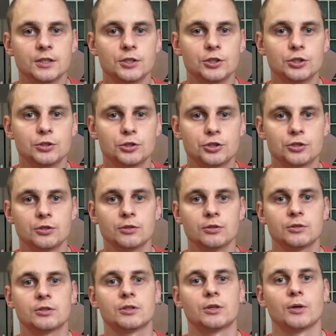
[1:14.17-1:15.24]
you
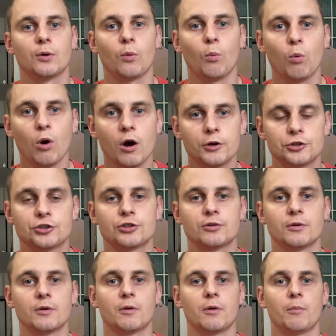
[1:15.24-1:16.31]
should watch
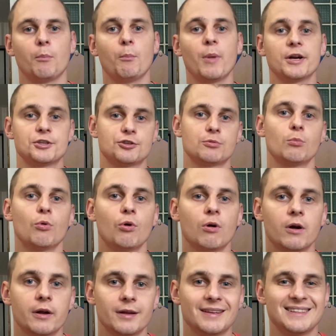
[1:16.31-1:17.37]
much
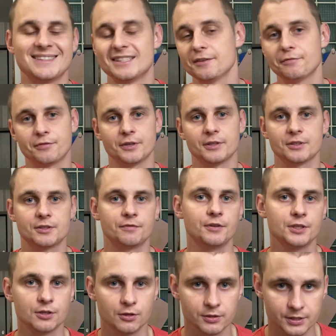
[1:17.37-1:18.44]
more different
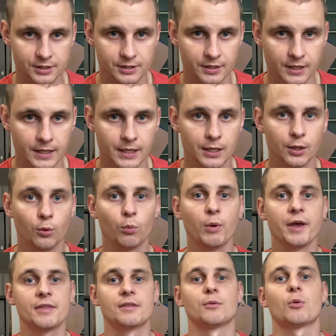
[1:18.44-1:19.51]
videos
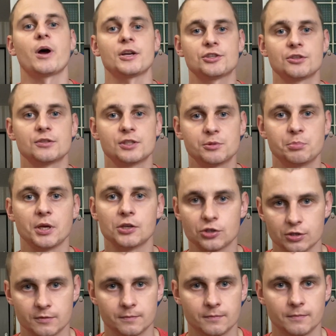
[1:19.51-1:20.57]
with Russian
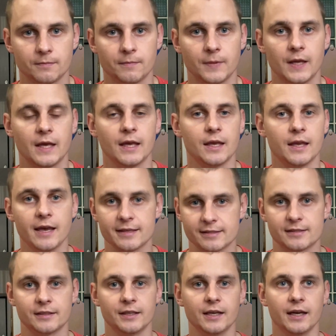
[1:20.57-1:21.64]
speech.
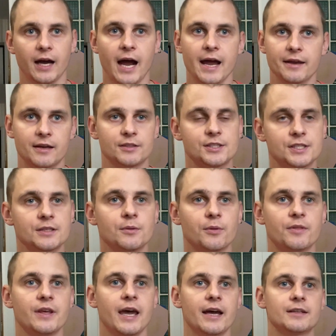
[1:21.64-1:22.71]
Yes, I consider
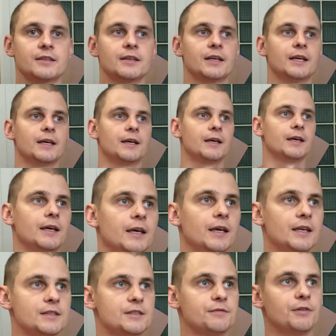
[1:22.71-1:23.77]
that
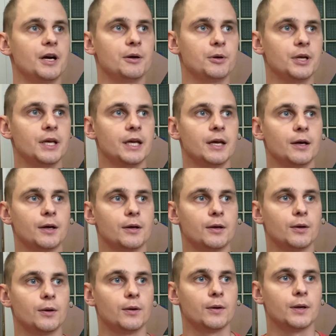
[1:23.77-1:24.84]
it's very
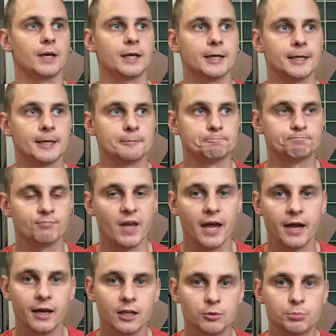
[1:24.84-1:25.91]

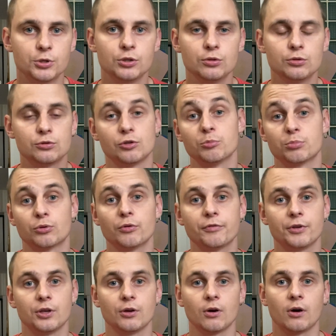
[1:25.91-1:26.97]
help you to improve
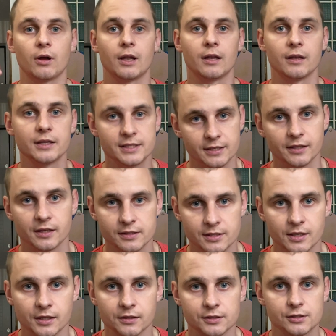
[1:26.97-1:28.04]
your listening
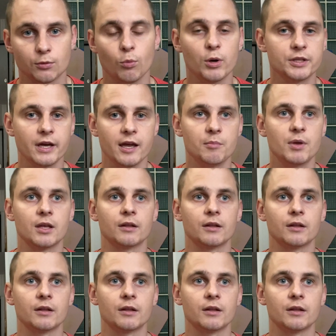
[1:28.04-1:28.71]
skills. What I mean?